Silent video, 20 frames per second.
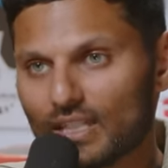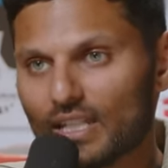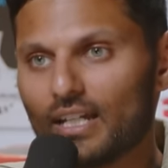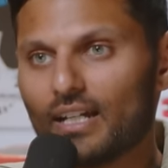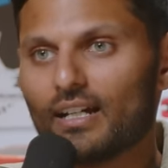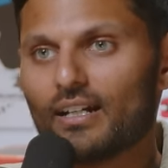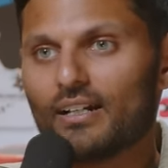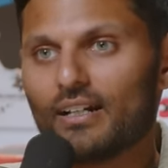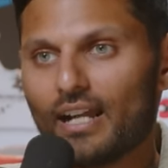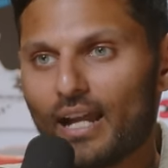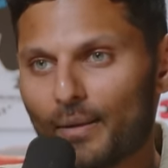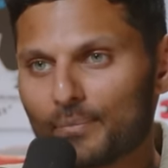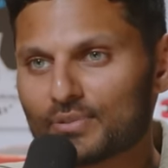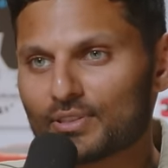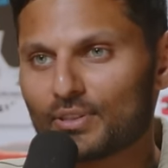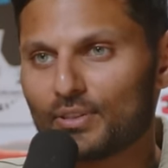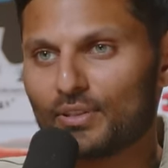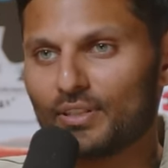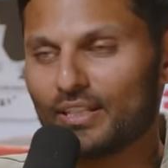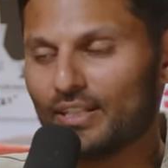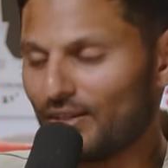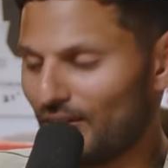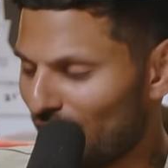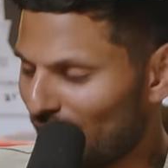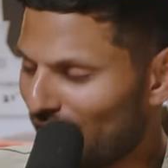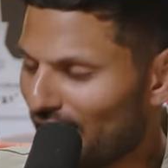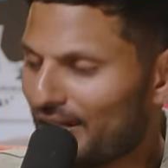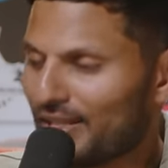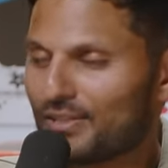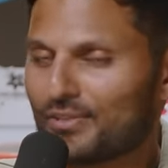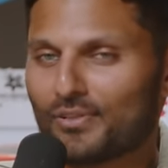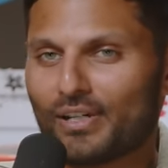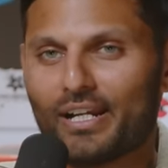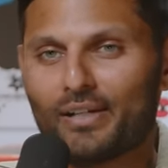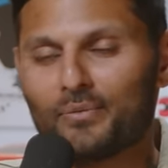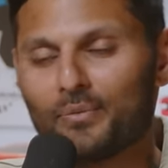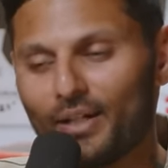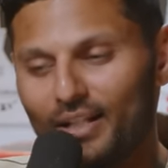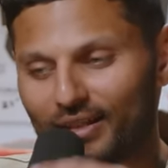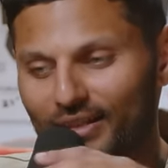Yeah, absolutely. All right,
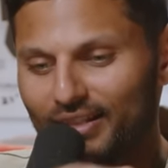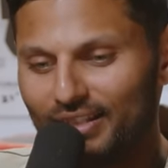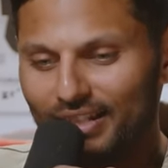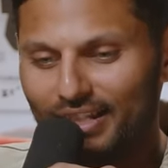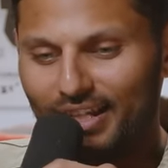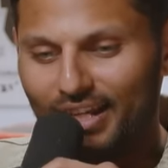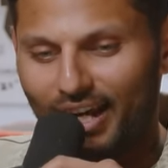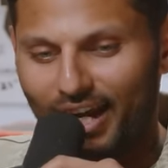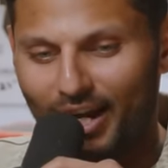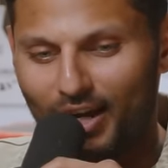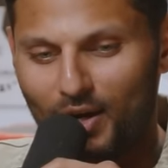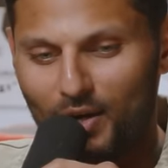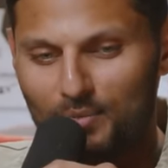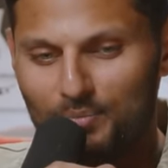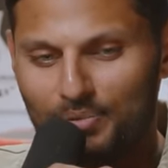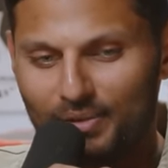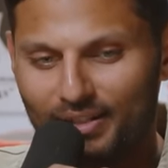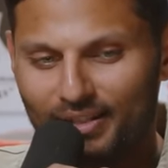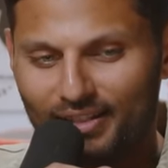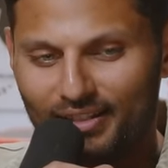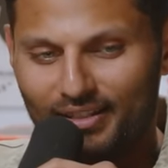great. Well, I hope,